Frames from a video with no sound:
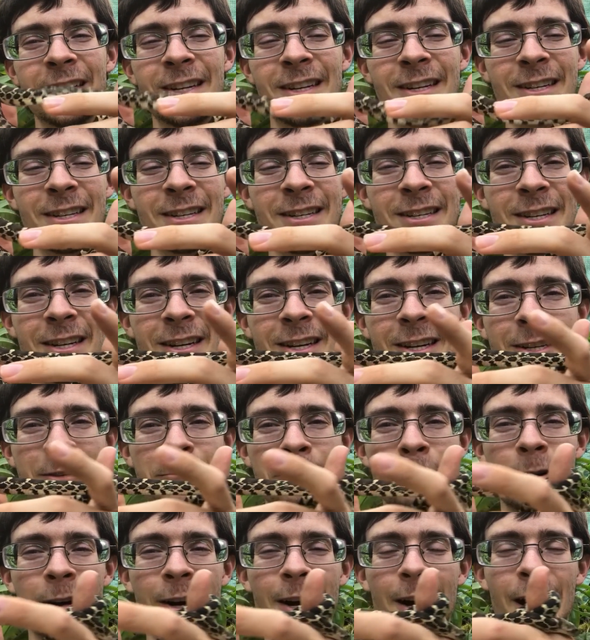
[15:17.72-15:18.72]
She is
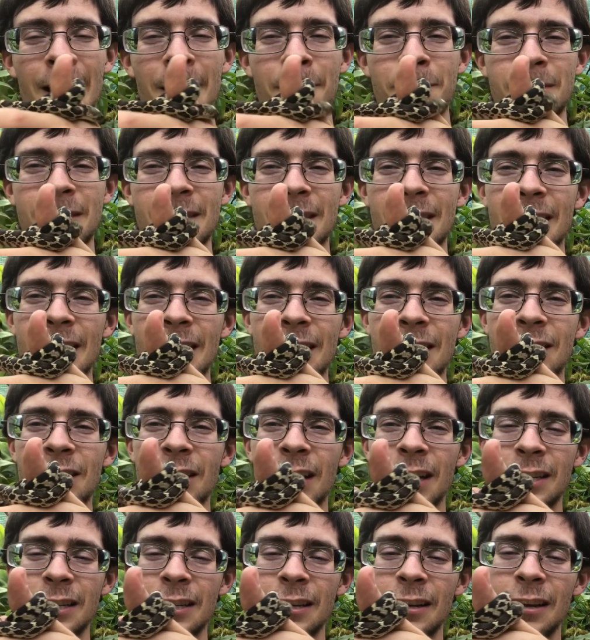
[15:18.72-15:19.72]
perhaps the
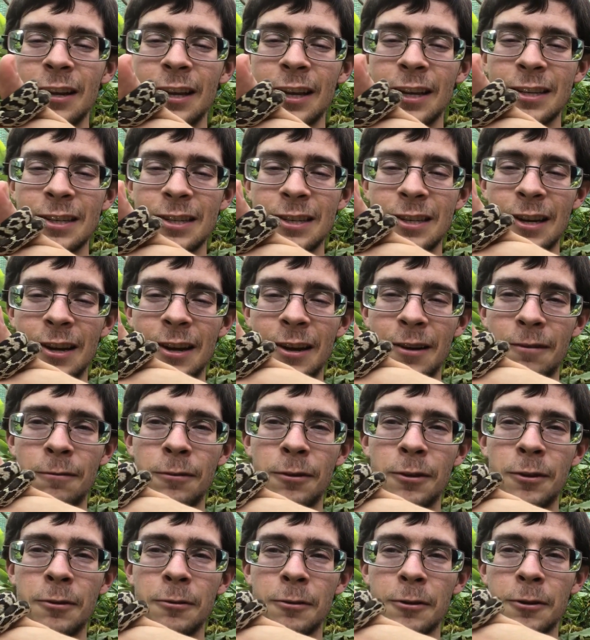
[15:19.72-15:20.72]
gentlest of
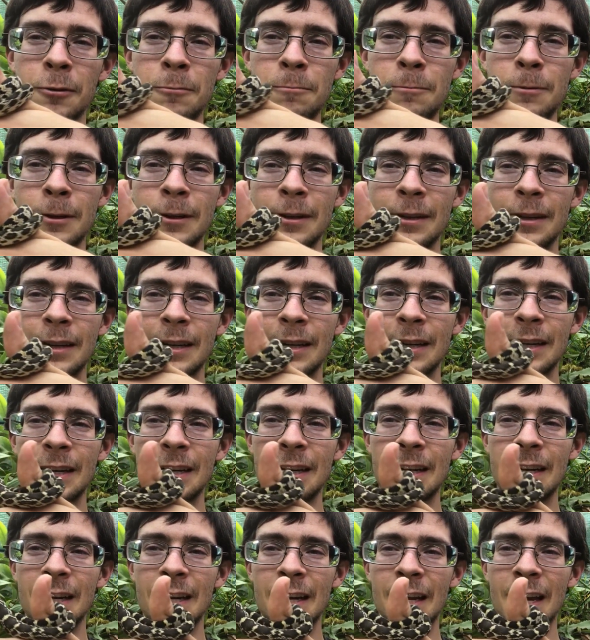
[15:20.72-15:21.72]
the group,
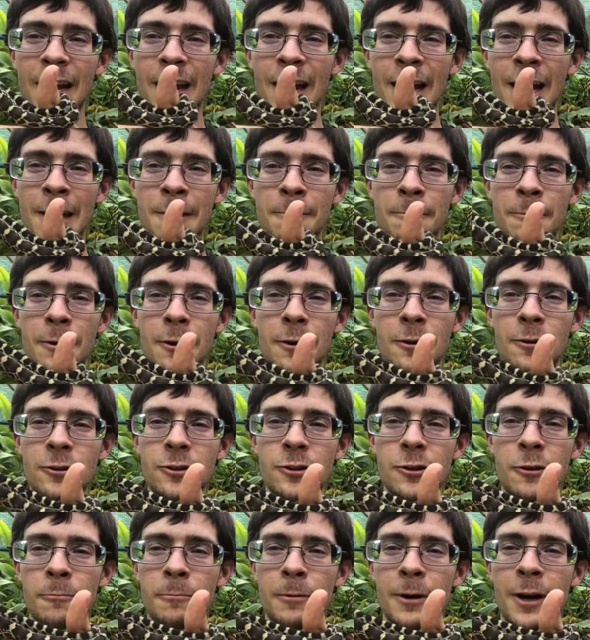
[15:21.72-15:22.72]
and
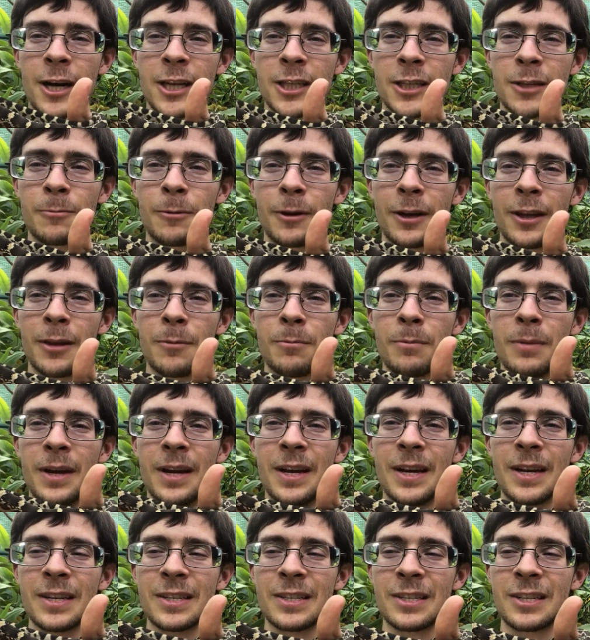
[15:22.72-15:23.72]
also possibly the
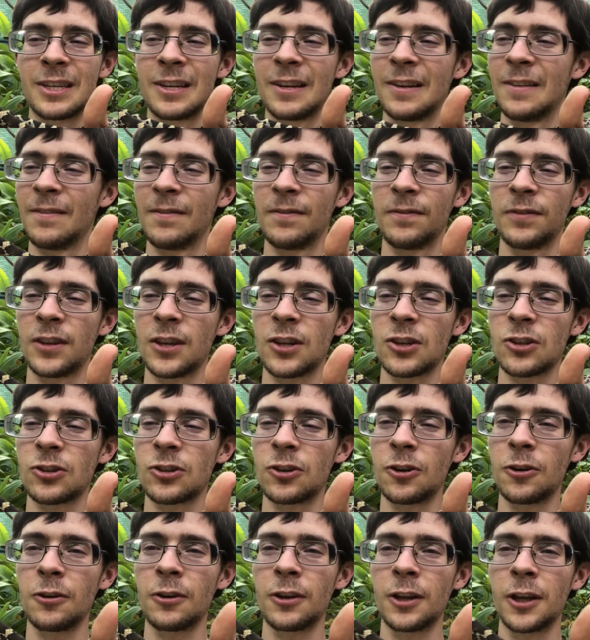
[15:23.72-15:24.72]
biggest.
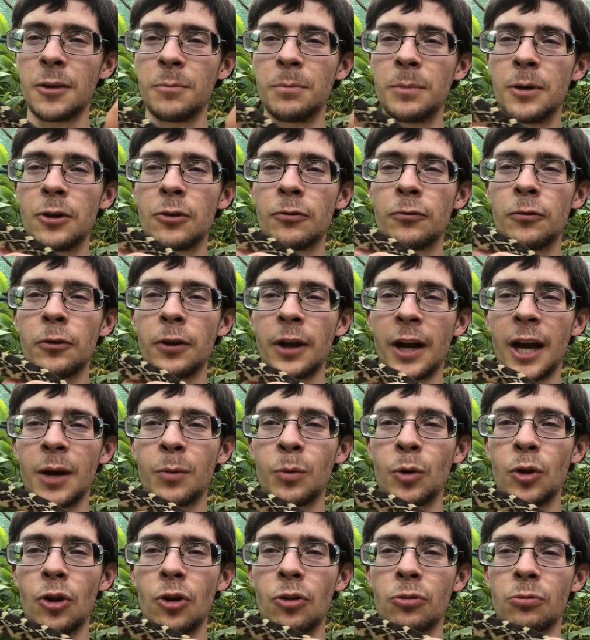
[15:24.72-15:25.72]
Certainly a beautiful
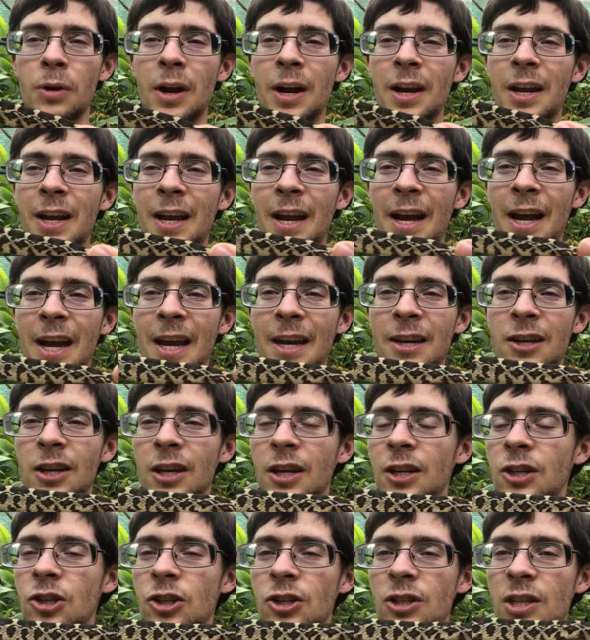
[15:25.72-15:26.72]
animal already, and
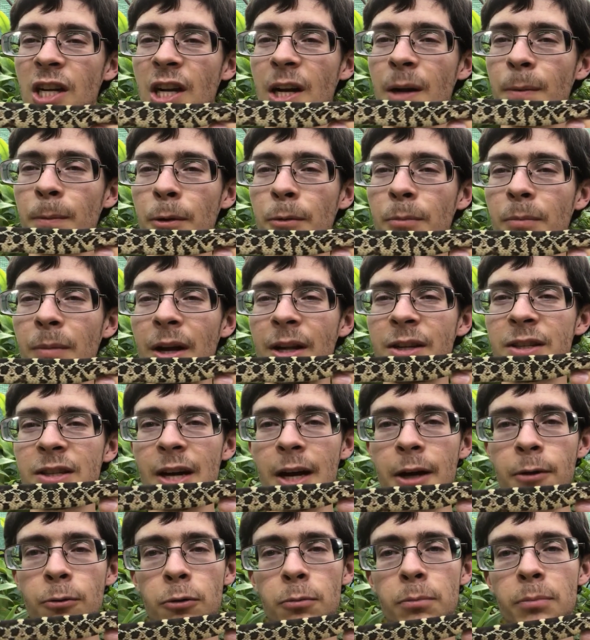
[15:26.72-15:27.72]
in just a couple of months, I
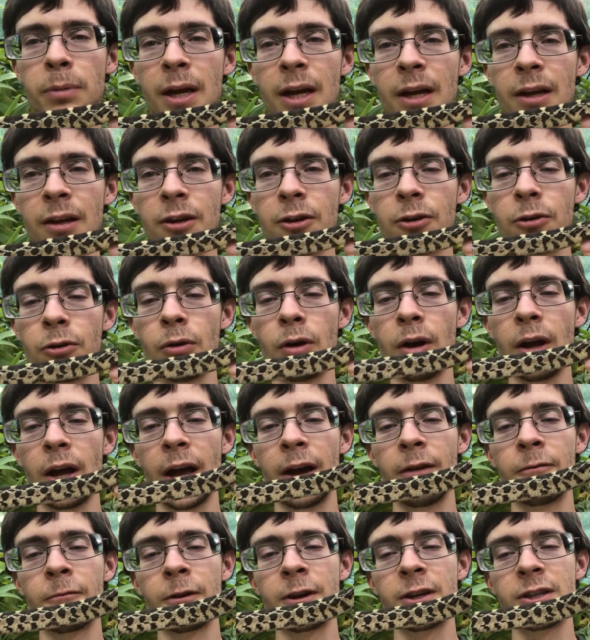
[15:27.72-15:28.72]
will bet you
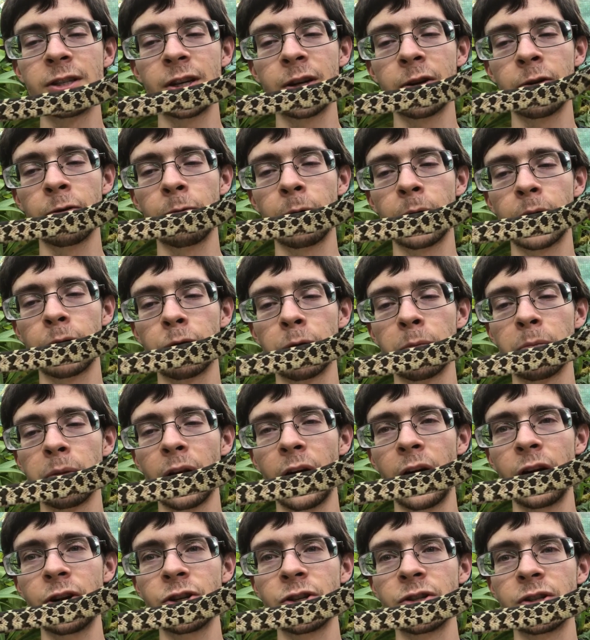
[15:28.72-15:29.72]
every single one of her
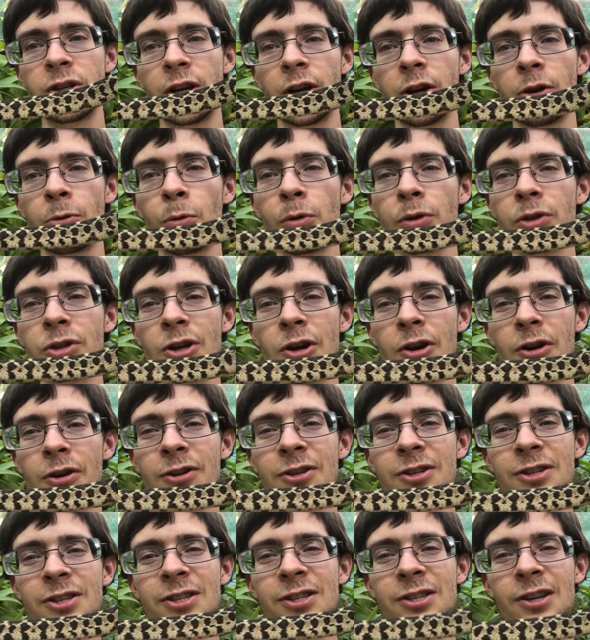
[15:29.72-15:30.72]
blotches here will turn
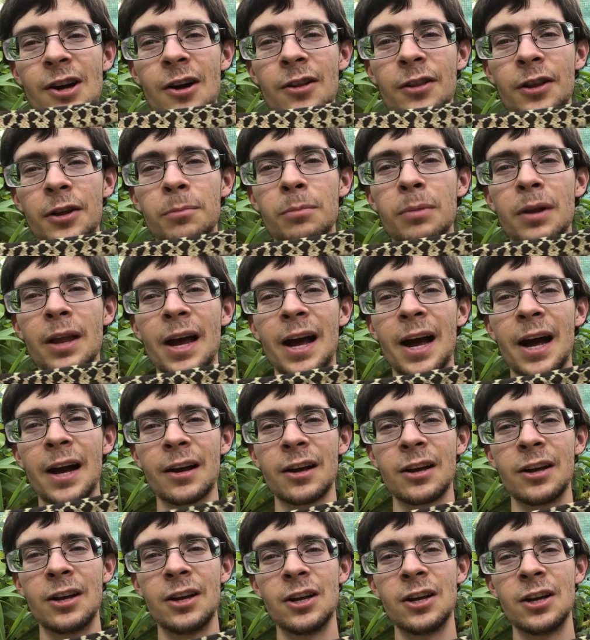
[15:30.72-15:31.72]
solid black,
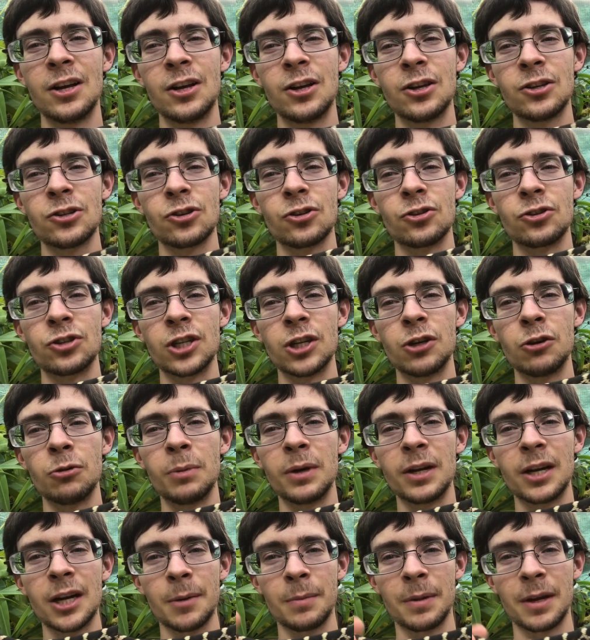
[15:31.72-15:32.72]
so she will
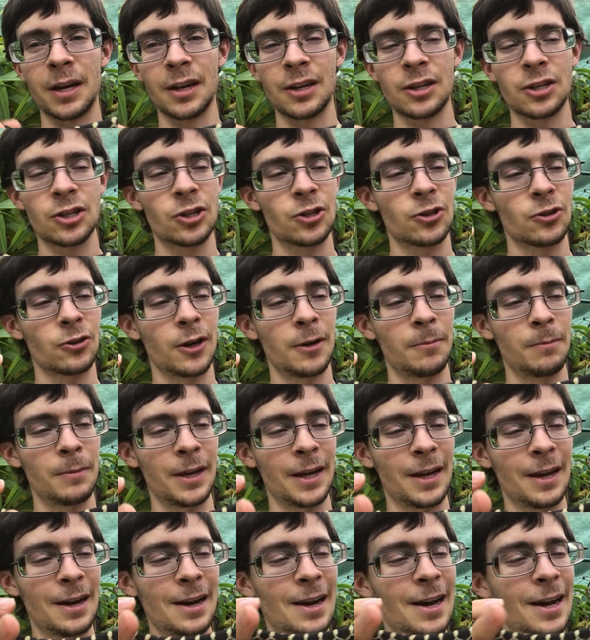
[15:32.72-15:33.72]
become an extremely
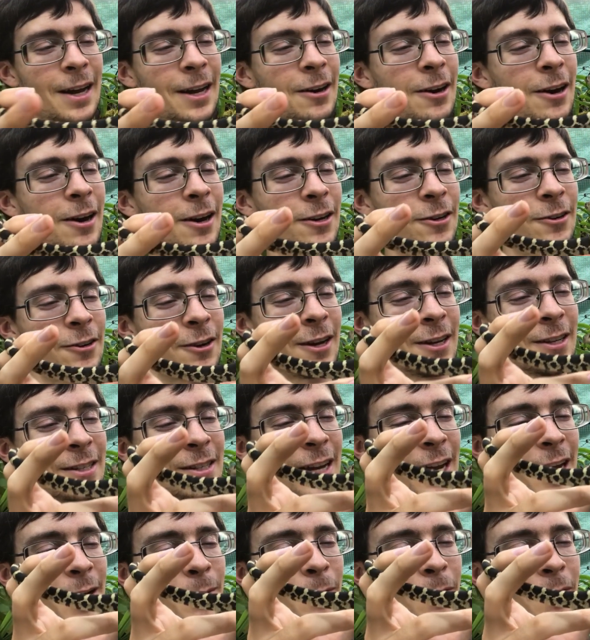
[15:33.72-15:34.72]
high contrast
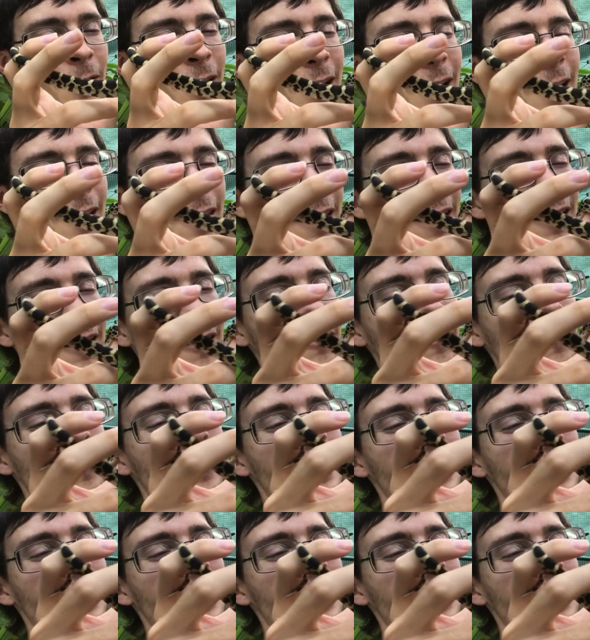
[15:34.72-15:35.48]
animal. Hello!